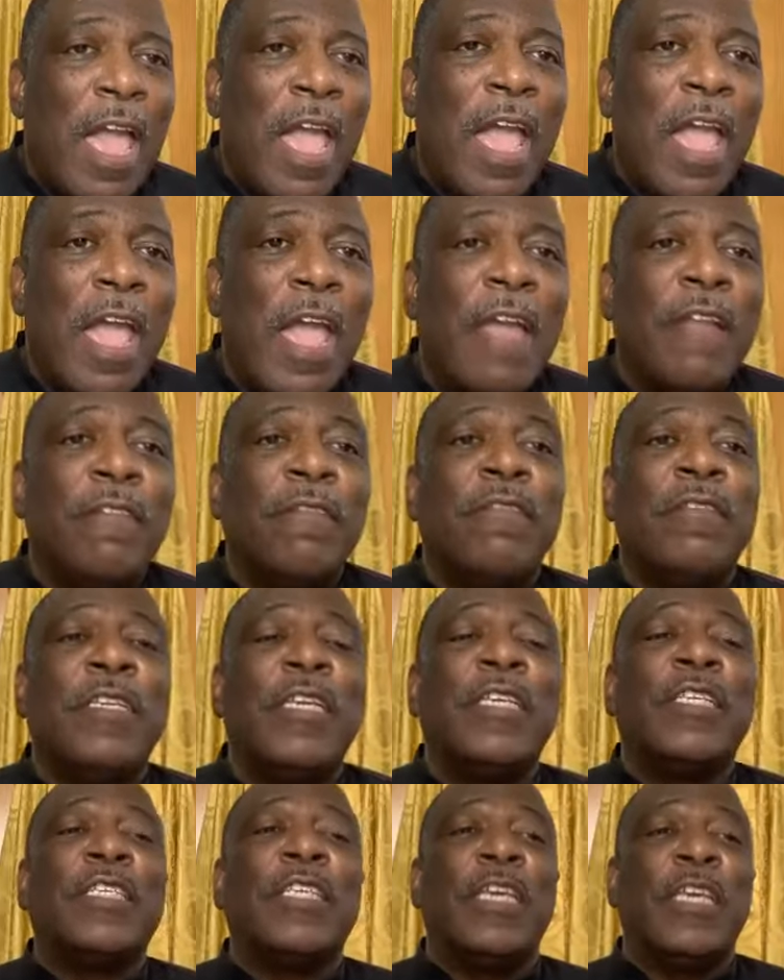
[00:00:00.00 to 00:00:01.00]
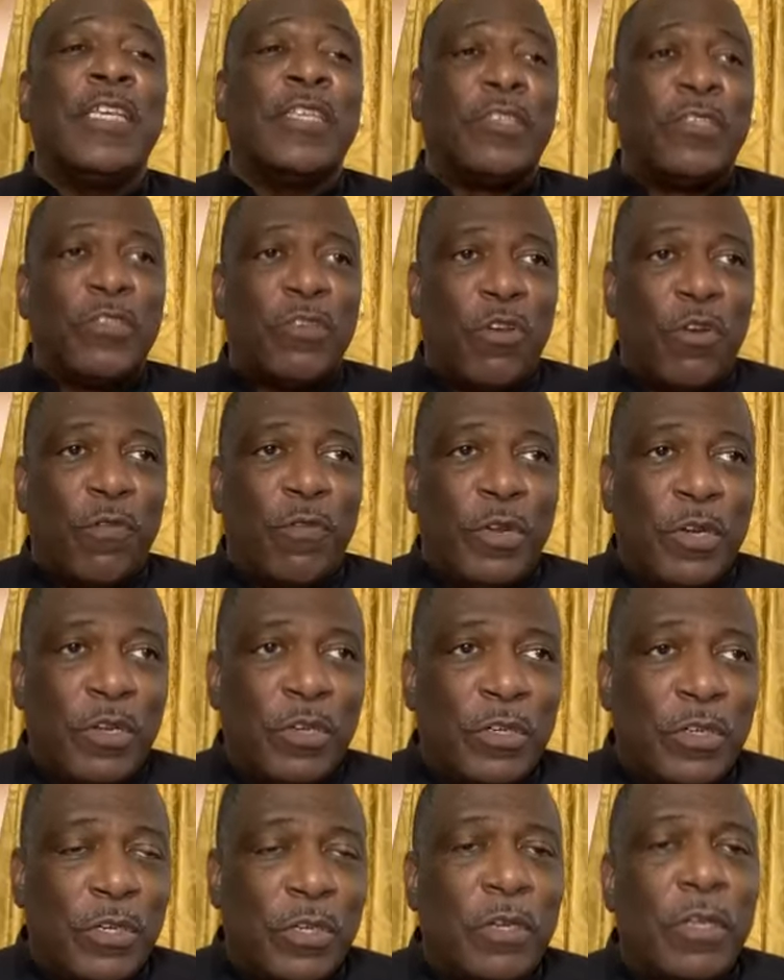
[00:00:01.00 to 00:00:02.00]
and this is
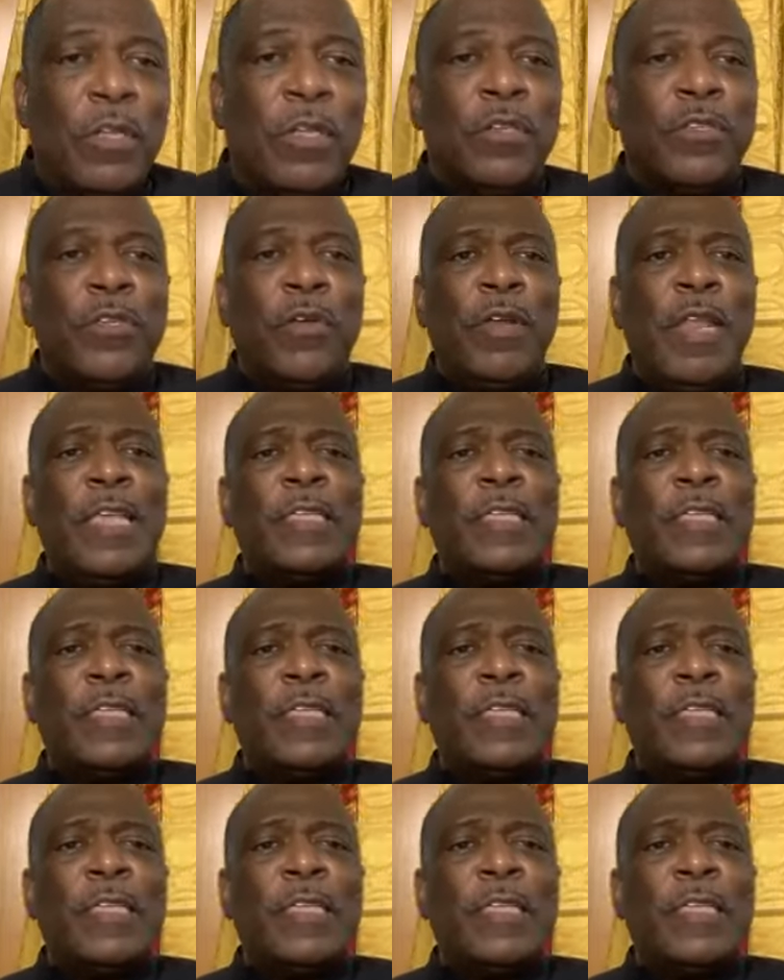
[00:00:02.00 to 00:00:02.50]
servanthood. So